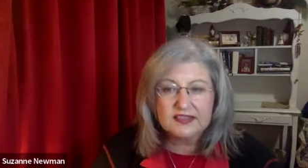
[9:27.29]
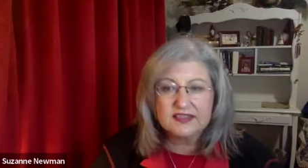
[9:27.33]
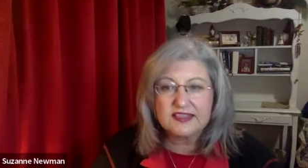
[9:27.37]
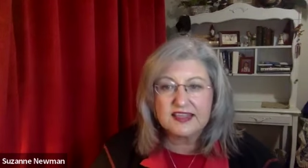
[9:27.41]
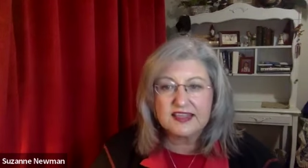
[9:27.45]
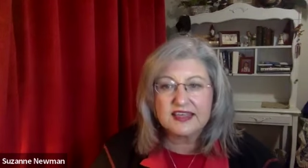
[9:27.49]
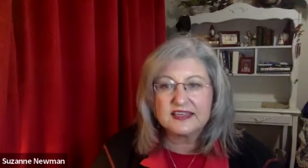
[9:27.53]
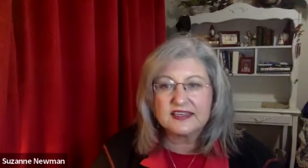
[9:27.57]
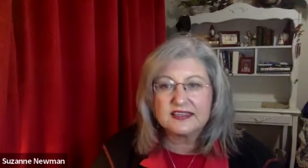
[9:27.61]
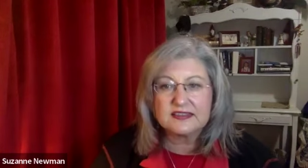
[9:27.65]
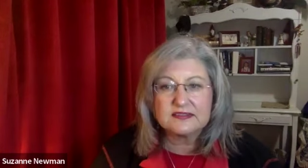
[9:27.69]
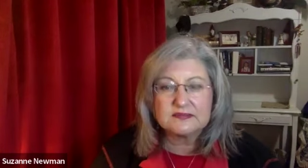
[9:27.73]

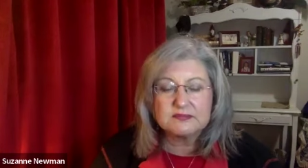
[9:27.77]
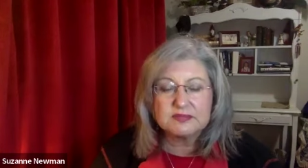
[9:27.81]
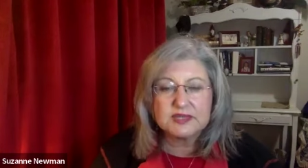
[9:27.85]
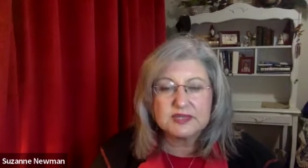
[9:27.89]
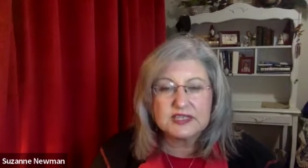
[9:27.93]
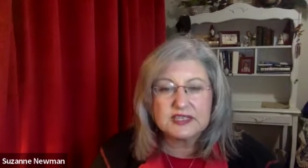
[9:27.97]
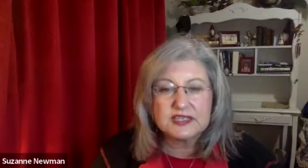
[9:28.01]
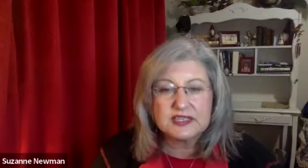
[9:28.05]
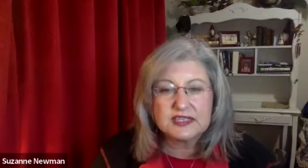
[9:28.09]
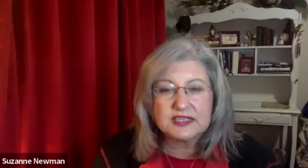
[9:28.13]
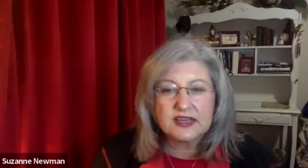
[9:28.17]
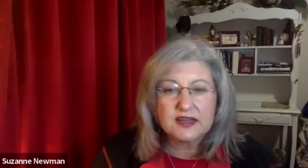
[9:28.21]
they can
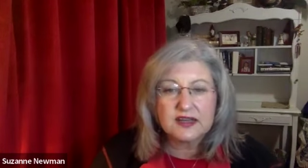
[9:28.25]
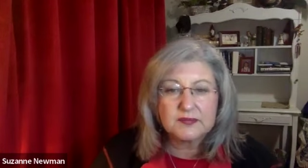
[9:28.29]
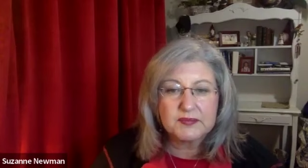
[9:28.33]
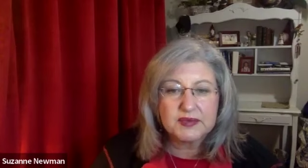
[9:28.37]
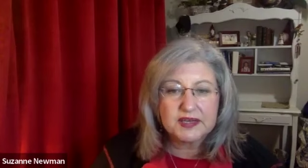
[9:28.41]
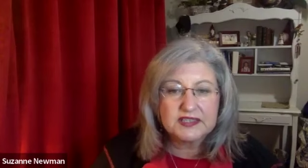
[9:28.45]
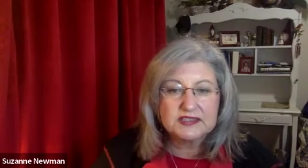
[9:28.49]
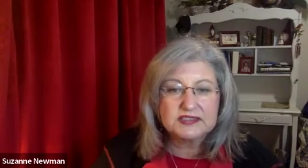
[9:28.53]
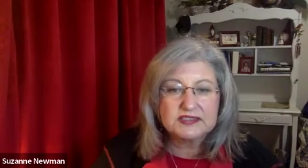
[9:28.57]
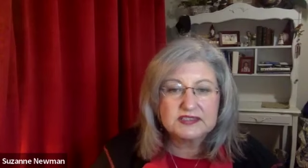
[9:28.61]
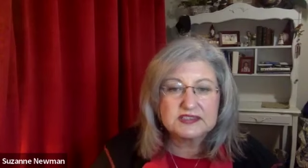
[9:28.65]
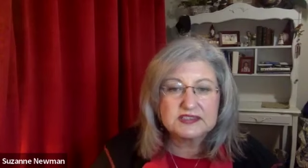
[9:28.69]
be
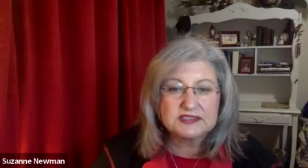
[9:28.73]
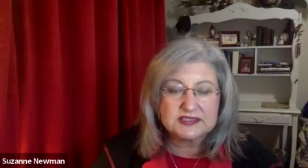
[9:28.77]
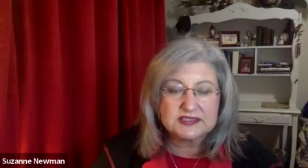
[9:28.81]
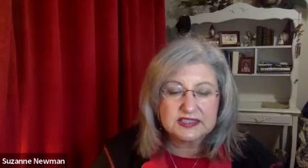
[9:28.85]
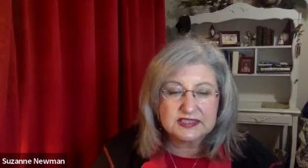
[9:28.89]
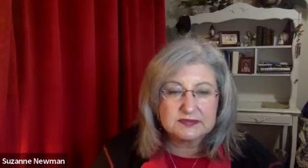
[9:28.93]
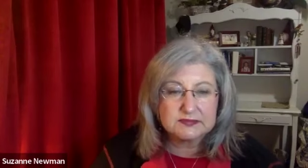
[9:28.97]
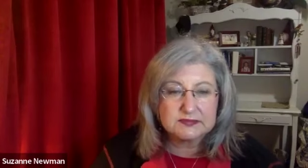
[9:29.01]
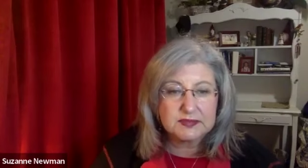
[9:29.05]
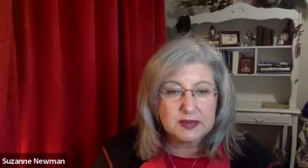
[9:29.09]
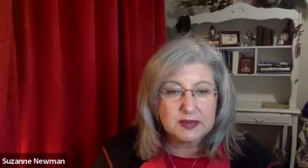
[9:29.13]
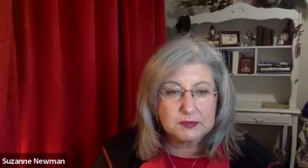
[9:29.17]
amazing
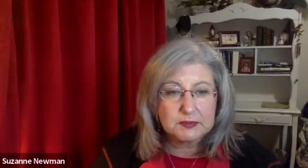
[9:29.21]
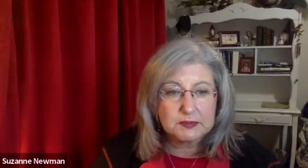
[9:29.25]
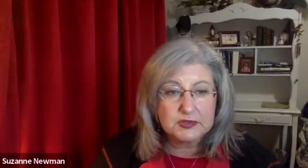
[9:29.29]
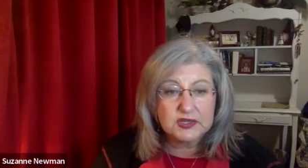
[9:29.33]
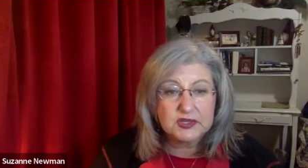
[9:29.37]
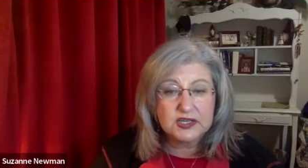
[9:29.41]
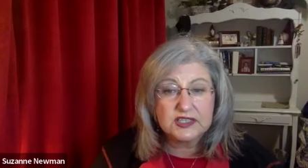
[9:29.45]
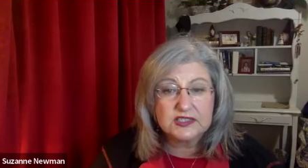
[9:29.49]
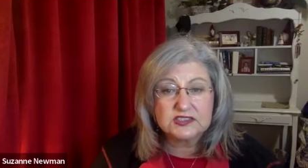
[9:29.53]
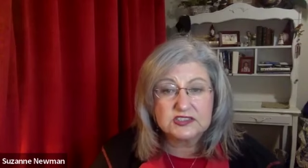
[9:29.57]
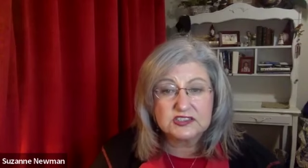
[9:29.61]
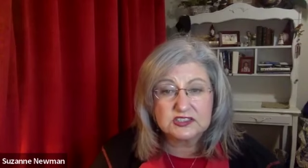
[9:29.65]
team member
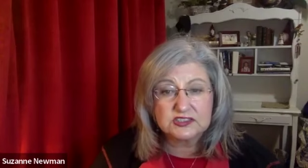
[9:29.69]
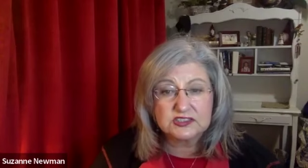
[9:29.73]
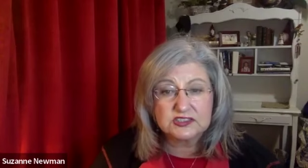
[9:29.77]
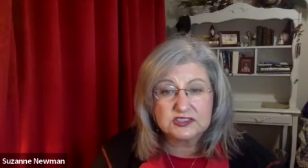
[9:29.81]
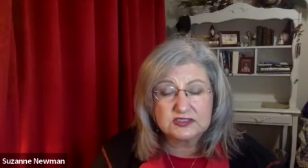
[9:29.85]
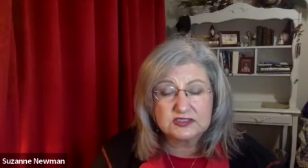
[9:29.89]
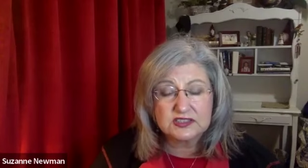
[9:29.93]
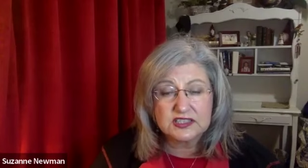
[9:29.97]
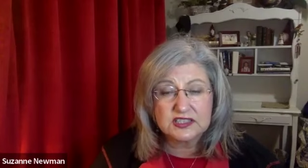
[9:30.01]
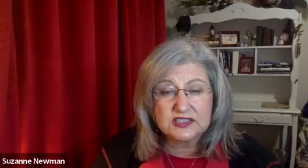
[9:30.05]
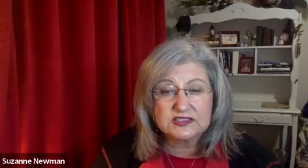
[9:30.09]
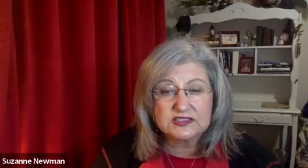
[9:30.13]
and
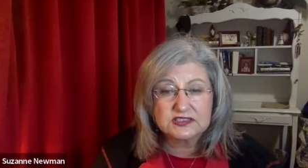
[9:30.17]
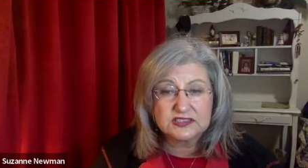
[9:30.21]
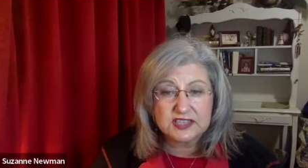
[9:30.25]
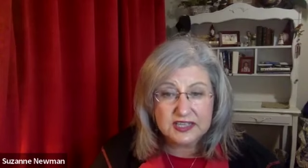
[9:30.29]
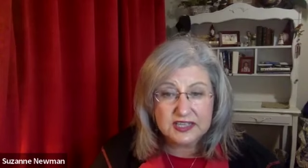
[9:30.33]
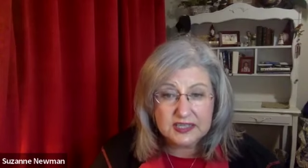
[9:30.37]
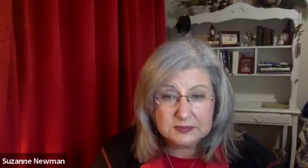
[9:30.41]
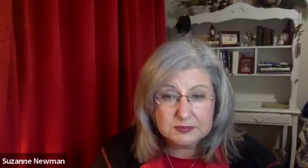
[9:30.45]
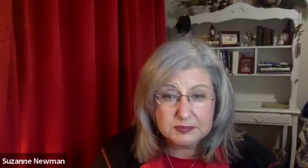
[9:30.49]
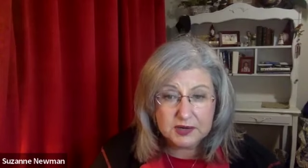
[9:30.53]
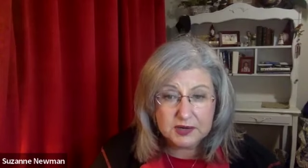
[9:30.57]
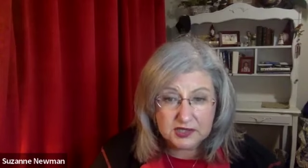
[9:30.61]
certainly
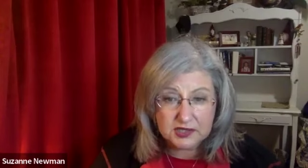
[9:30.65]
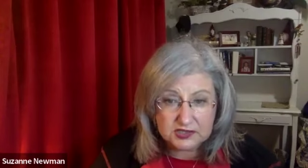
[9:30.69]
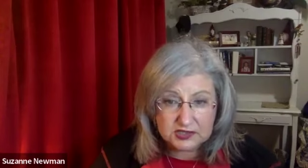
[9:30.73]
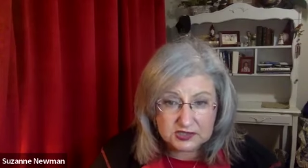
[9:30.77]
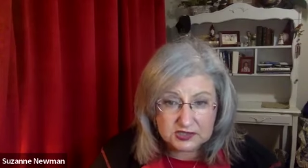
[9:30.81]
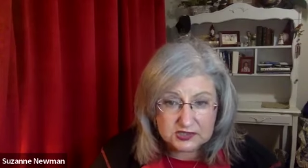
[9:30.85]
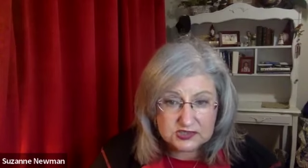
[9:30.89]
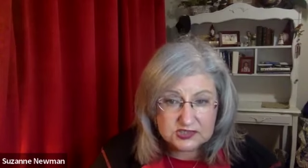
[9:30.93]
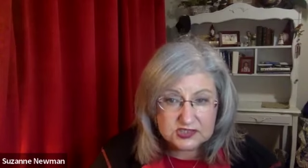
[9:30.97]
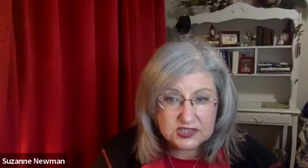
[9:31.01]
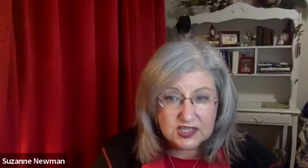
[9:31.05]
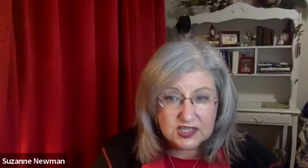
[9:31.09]
study
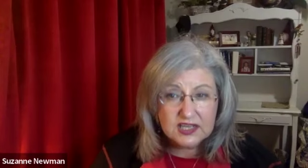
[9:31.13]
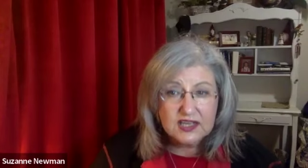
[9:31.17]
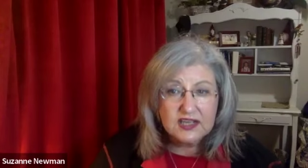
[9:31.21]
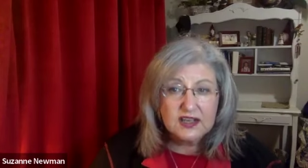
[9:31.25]
partners,